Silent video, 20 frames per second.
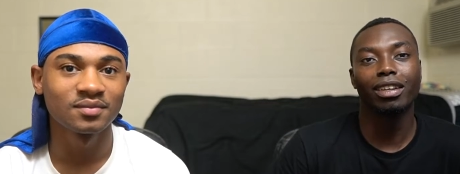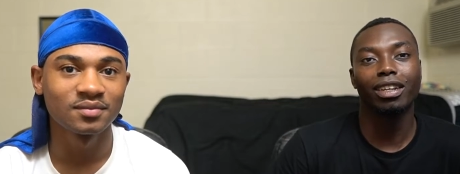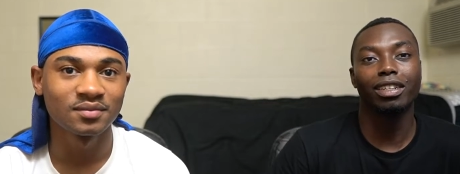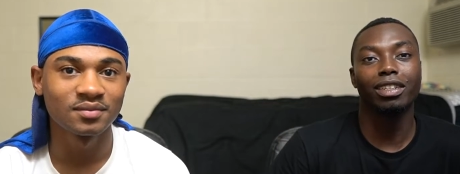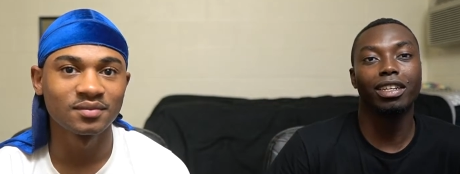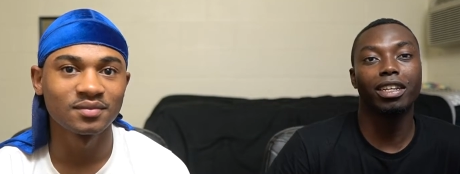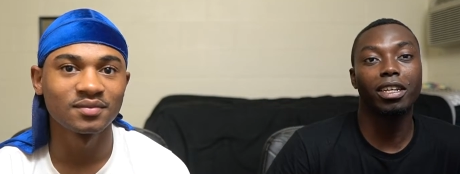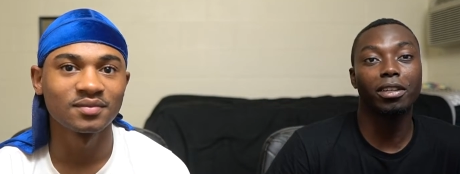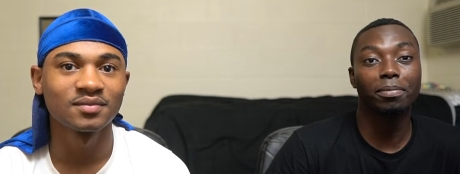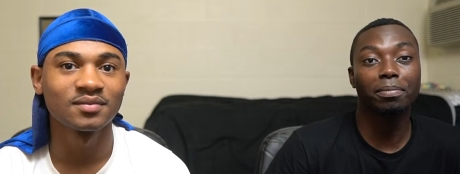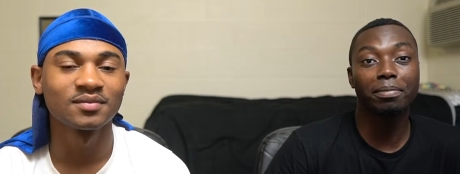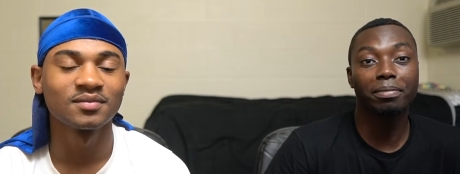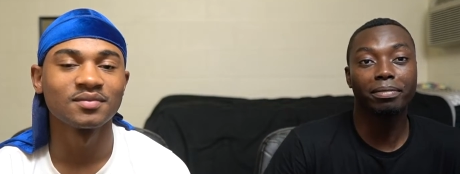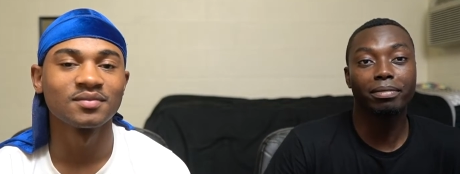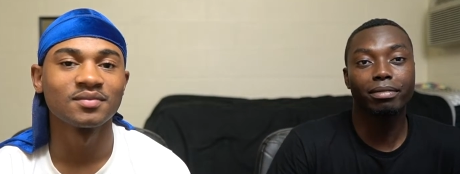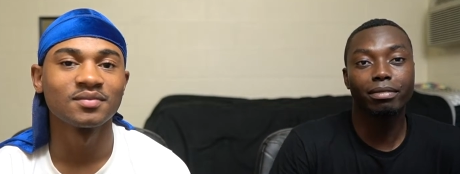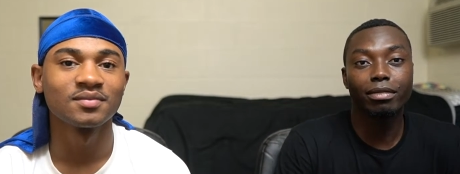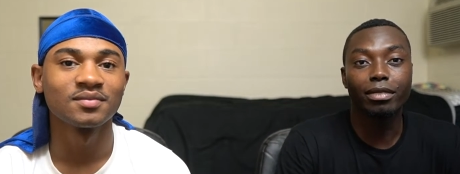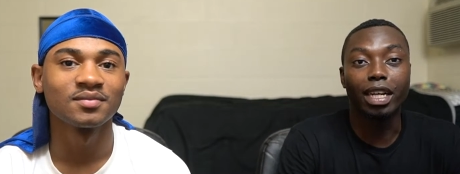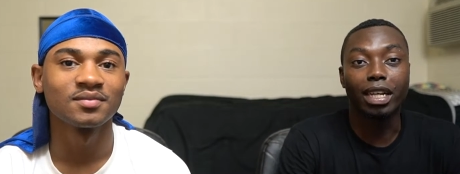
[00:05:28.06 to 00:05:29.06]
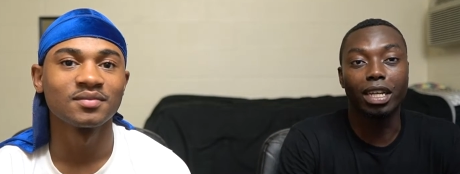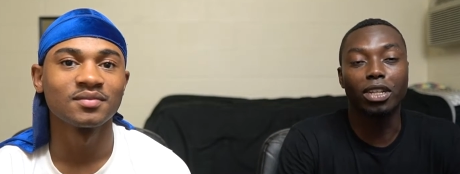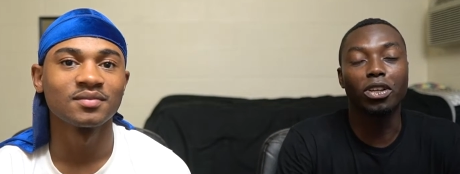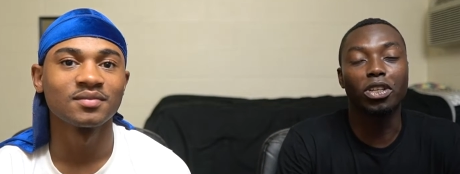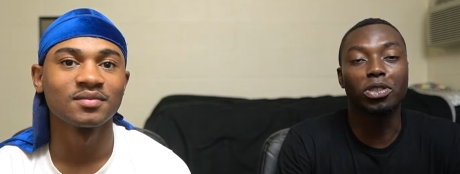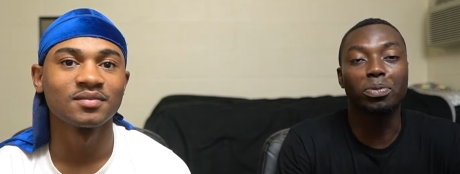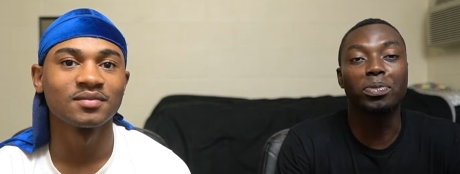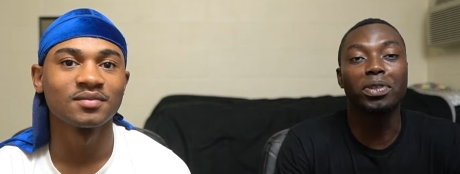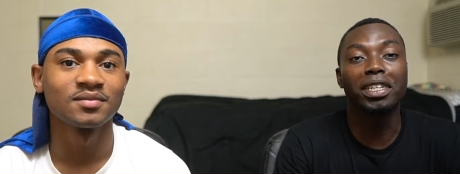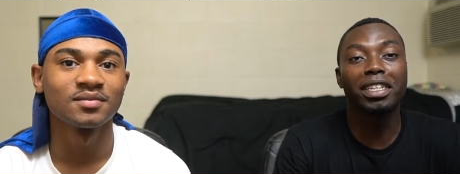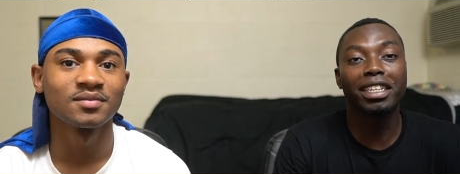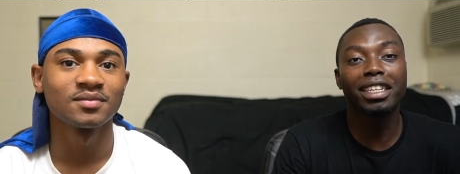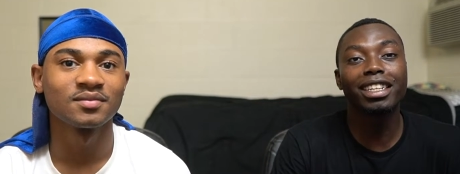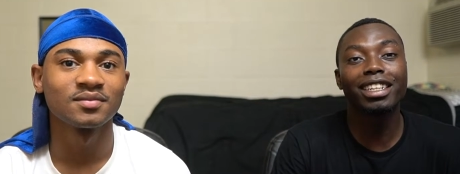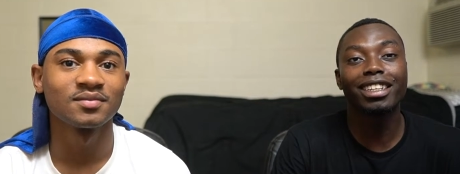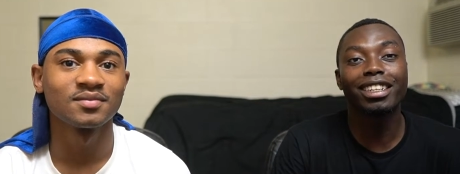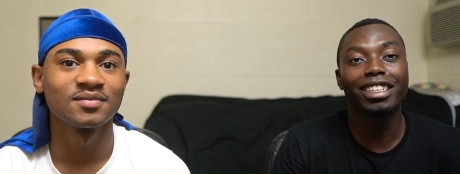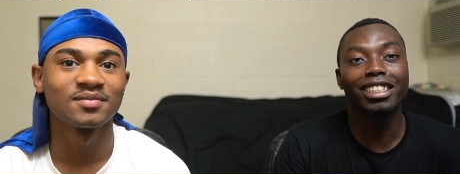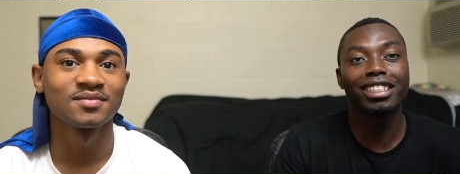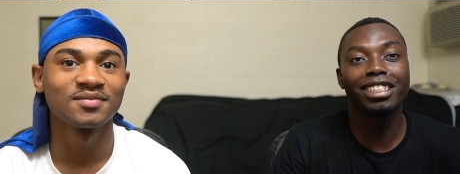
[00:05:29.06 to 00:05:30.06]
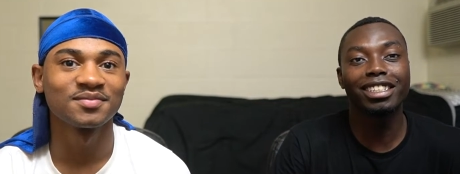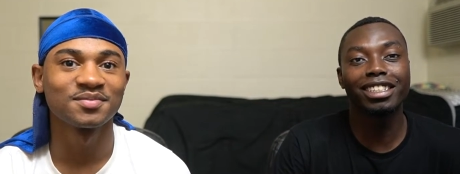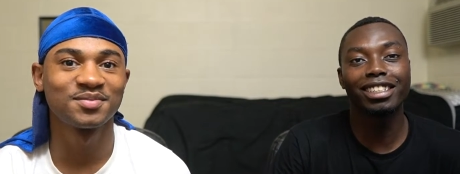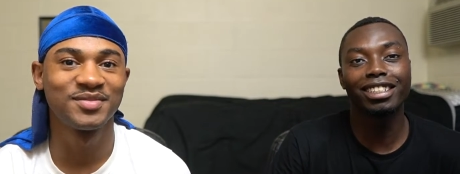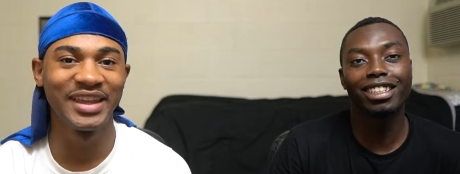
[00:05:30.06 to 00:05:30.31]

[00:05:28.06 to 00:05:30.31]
Speaker 1: and then I cannot speak English.